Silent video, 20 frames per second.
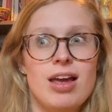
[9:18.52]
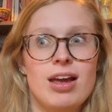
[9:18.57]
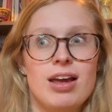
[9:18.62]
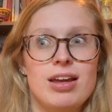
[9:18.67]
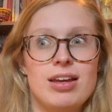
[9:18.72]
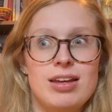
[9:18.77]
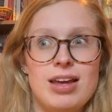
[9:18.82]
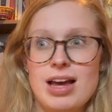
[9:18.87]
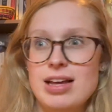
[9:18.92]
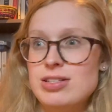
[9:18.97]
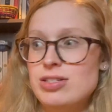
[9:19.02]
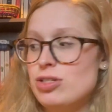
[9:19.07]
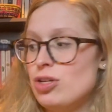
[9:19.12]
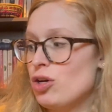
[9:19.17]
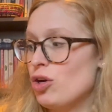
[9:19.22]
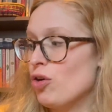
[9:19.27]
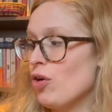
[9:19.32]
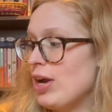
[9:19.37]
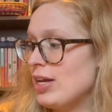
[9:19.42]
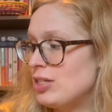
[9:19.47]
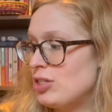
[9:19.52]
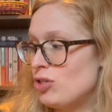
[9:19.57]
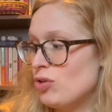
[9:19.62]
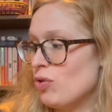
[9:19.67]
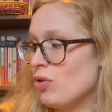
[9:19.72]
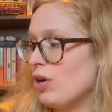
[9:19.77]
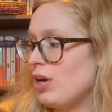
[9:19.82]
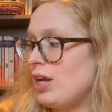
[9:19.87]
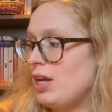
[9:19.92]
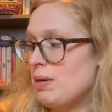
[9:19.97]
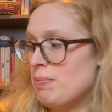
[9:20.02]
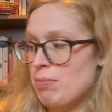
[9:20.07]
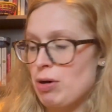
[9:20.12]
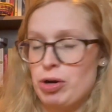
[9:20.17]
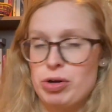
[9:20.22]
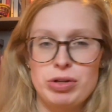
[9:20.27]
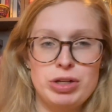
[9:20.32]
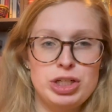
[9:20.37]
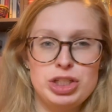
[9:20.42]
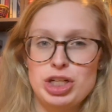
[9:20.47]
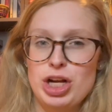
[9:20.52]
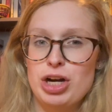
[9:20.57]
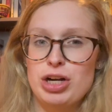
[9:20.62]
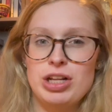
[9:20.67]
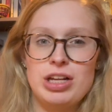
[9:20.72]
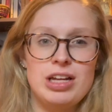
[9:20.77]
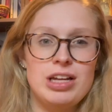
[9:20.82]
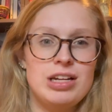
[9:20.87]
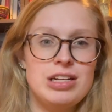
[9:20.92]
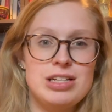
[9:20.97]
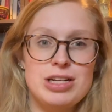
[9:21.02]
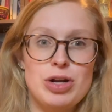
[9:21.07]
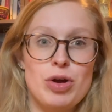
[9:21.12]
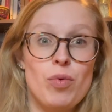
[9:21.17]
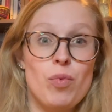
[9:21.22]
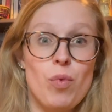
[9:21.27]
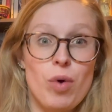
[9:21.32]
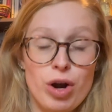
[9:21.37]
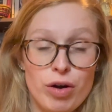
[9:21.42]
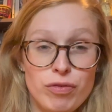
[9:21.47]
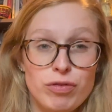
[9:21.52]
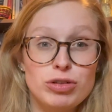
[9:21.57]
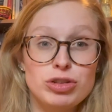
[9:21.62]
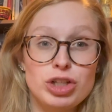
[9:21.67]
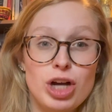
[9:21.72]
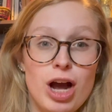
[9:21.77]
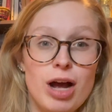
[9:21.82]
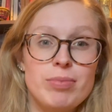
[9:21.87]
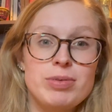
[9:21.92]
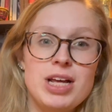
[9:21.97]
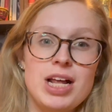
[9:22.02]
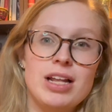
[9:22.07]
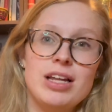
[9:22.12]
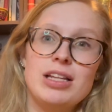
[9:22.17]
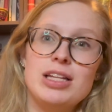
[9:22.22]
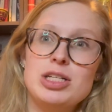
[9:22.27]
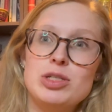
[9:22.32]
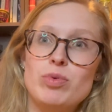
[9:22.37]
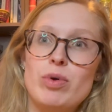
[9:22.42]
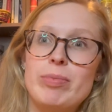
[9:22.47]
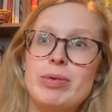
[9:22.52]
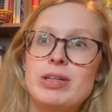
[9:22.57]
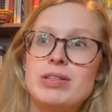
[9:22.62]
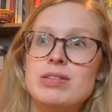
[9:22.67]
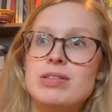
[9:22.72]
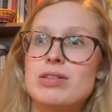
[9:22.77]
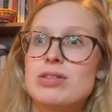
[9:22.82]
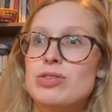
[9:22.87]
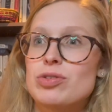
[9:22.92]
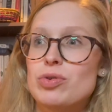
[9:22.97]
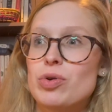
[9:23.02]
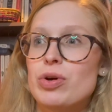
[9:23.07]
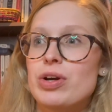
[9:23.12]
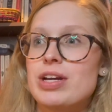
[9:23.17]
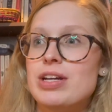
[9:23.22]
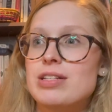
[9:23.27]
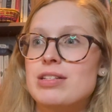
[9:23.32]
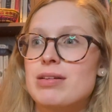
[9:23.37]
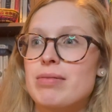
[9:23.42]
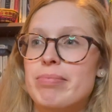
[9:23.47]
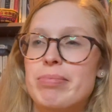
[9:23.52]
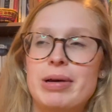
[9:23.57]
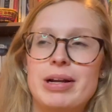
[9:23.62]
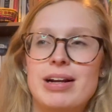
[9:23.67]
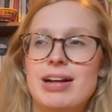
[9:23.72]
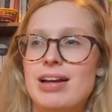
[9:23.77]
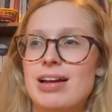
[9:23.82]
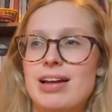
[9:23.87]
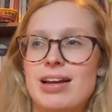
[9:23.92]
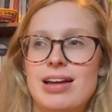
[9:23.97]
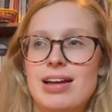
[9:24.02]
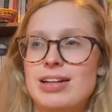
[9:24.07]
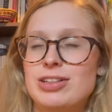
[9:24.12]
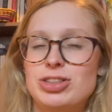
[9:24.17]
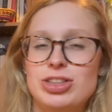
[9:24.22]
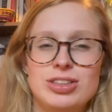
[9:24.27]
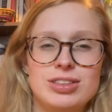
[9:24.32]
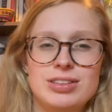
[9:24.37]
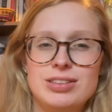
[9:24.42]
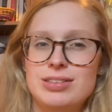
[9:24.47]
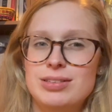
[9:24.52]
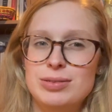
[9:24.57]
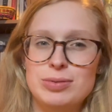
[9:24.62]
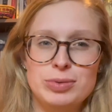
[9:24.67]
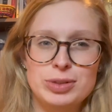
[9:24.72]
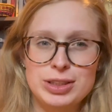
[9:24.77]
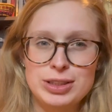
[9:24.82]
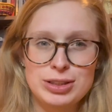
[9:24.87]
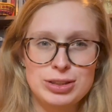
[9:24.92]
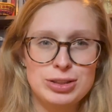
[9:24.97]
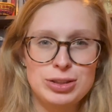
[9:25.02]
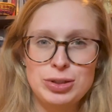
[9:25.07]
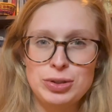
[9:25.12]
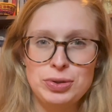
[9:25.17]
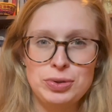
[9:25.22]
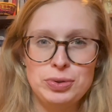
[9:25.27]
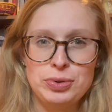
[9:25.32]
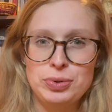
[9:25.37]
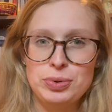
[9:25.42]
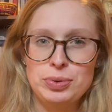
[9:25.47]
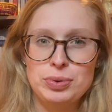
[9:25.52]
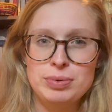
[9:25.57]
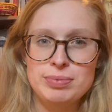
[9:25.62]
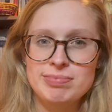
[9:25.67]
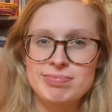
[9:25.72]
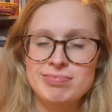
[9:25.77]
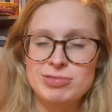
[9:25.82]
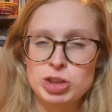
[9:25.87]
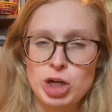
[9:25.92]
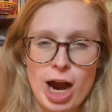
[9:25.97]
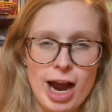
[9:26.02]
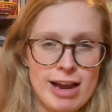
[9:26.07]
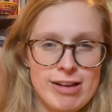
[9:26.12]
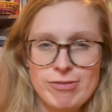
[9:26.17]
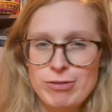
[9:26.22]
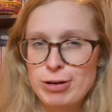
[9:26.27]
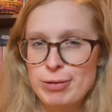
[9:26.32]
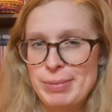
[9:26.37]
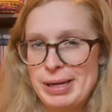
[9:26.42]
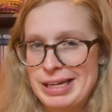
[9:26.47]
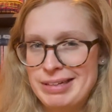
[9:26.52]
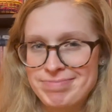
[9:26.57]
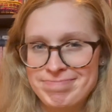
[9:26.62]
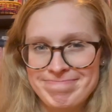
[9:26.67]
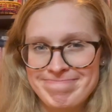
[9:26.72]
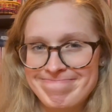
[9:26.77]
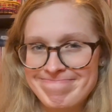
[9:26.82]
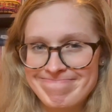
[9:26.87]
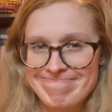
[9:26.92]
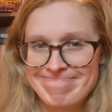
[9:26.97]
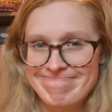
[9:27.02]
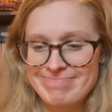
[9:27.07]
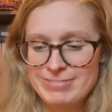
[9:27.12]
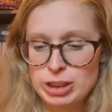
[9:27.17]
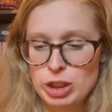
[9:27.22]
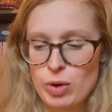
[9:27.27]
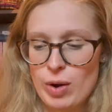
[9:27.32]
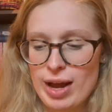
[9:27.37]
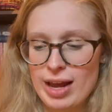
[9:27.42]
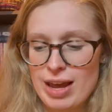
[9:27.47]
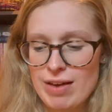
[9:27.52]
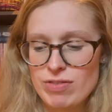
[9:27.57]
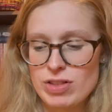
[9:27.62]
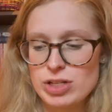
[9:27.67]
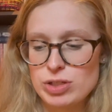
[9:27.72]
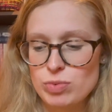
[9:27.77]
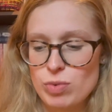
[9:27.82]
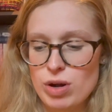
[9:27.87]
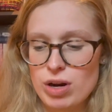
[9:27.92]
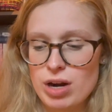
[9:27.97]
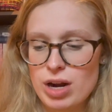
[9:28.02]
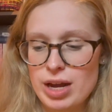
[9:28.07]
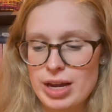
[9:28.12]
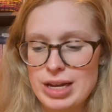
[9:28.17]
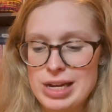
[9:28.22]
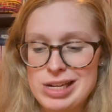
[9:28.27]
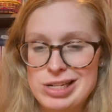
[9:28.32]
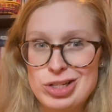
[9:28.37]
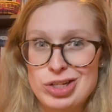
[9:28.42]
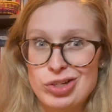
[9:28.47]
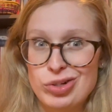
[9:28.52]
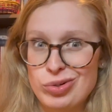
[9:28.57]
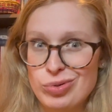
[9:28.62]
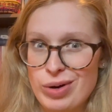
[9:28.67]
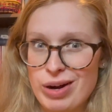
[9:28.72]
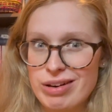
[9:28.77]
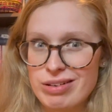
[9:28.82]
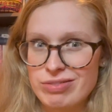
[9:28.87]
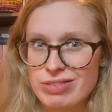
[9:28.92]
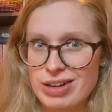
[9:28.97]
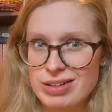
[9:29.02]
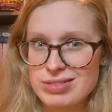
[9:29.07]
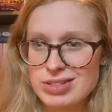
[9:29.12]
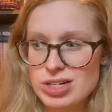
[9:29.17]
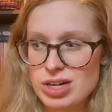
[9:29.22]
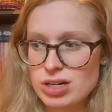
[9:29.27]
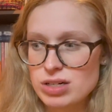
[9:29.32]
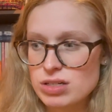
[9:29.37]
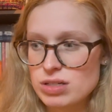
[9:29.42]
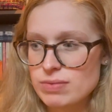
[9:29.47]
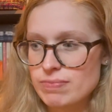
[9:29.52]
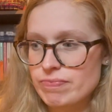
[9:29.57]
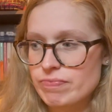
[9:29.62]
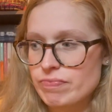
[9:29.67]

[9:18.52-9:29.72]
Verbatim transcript: Yes, great story. Margot Lee Shetterly did a wonderful job telling these women's stories, but it just was too dry for me. So I gave this one a two out of five stars.